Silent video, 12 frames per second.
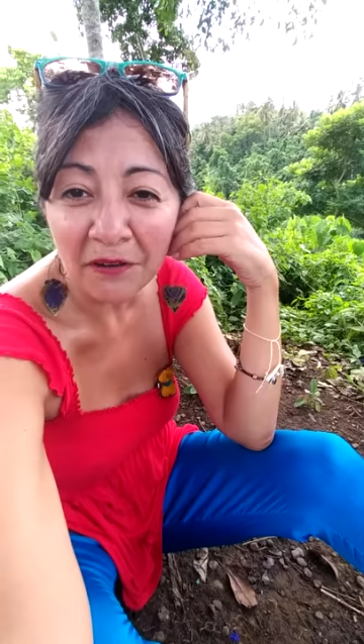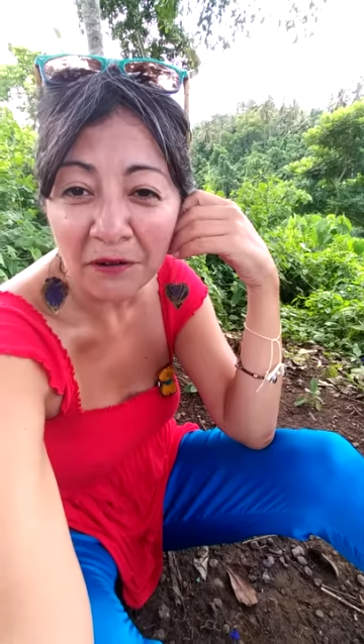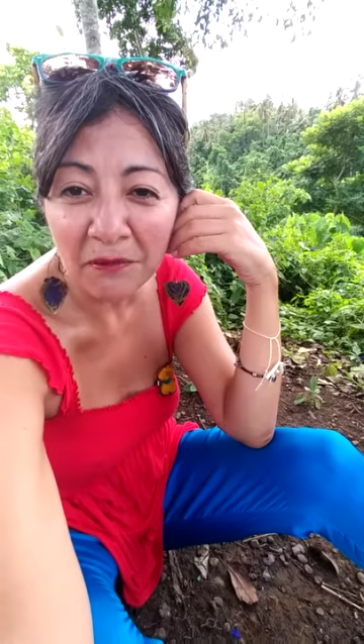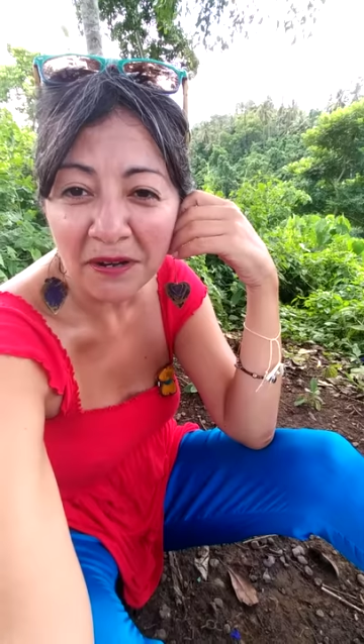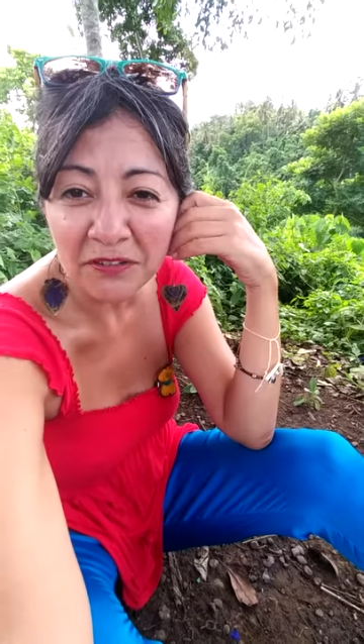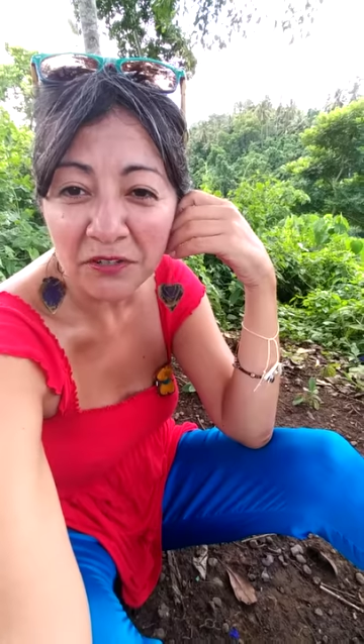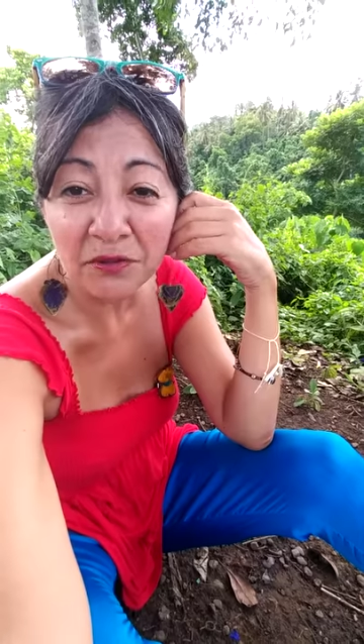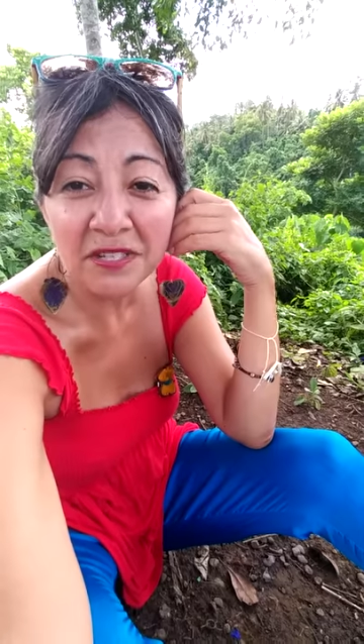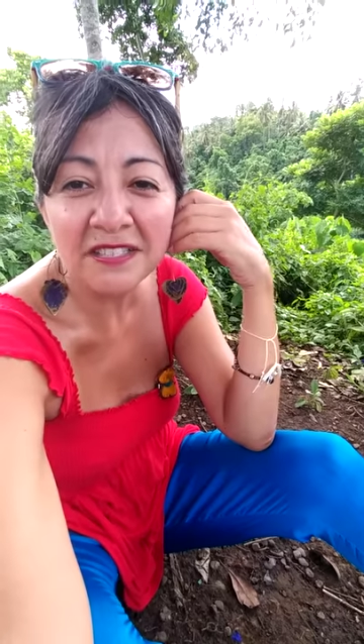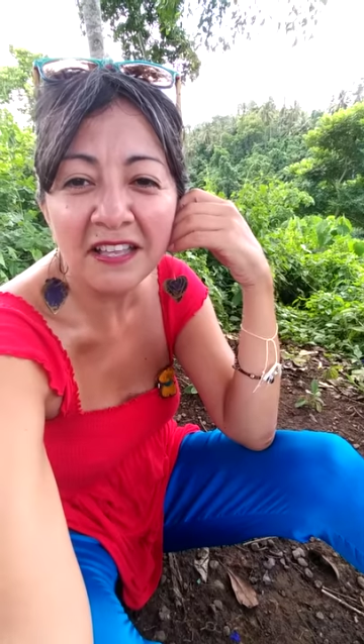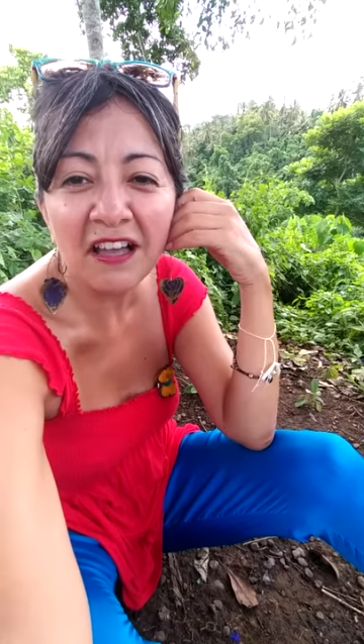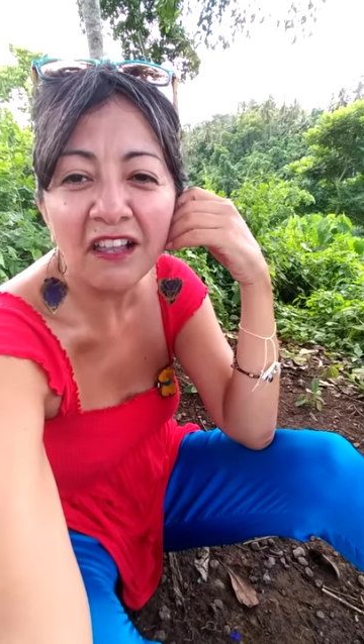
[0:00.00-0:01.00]
are around you? What
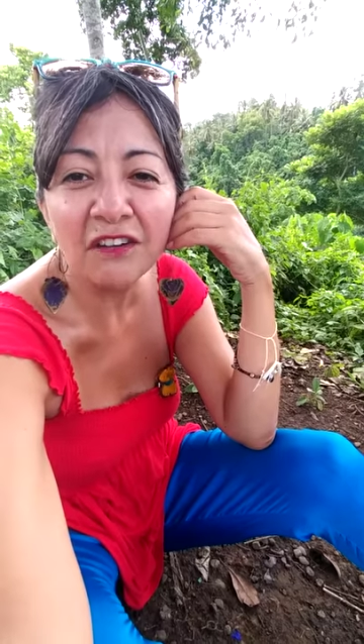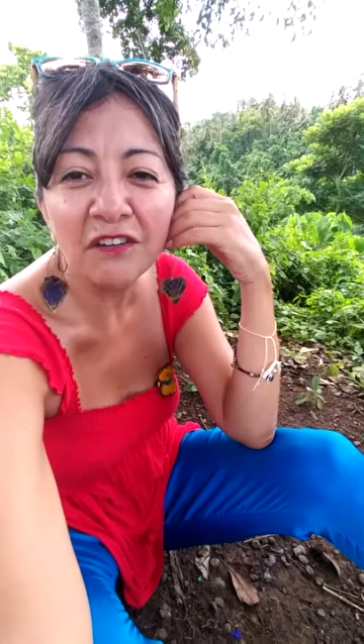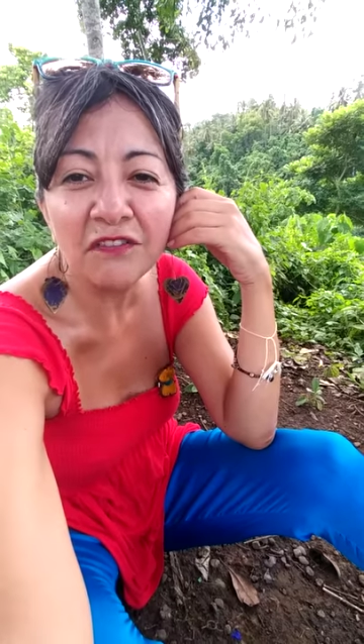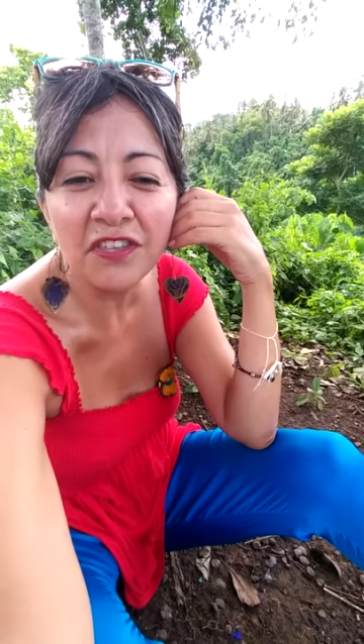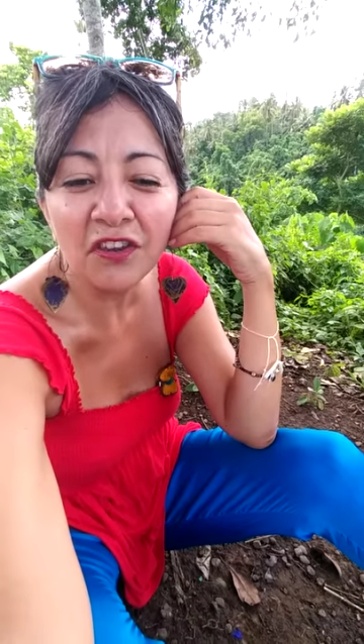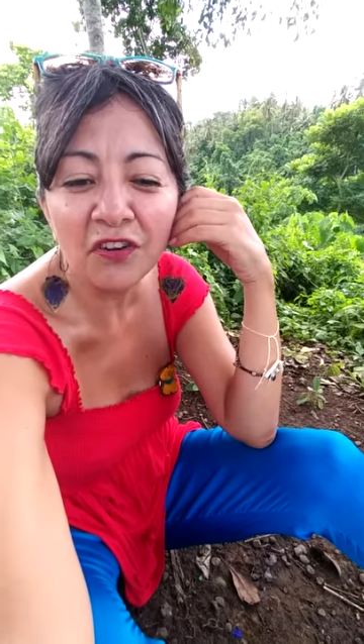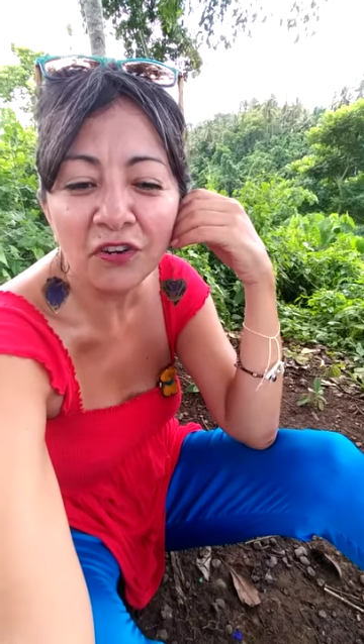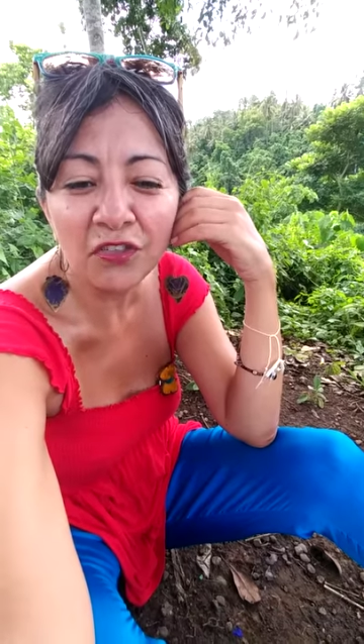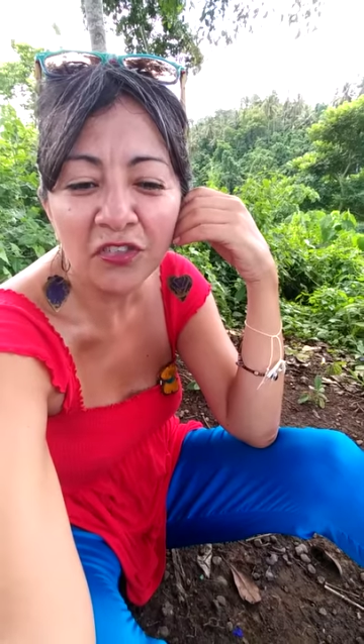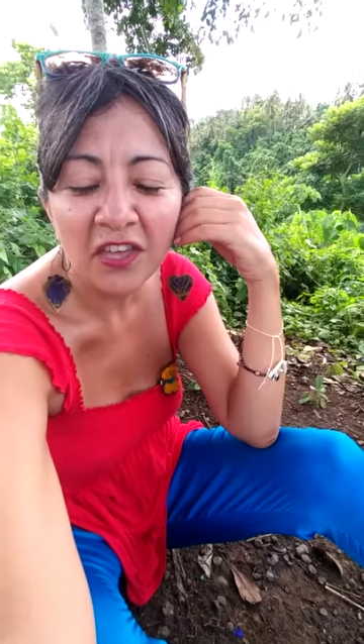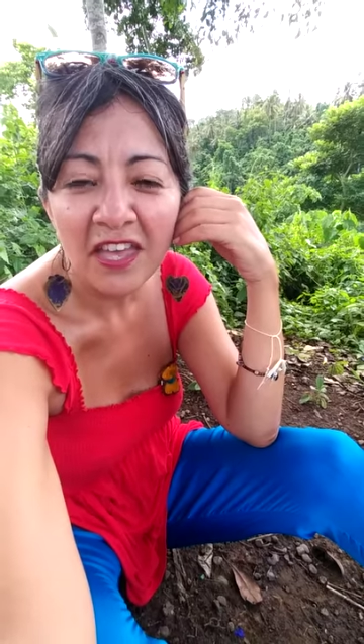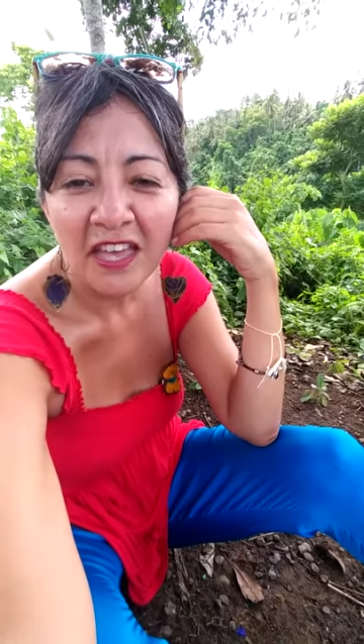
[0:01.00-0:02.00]
is the color of the
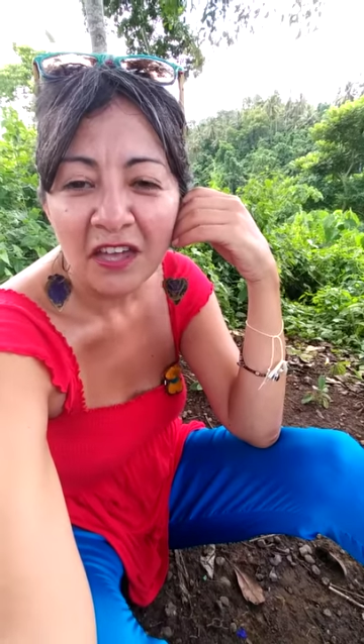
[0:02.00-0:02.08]
earth?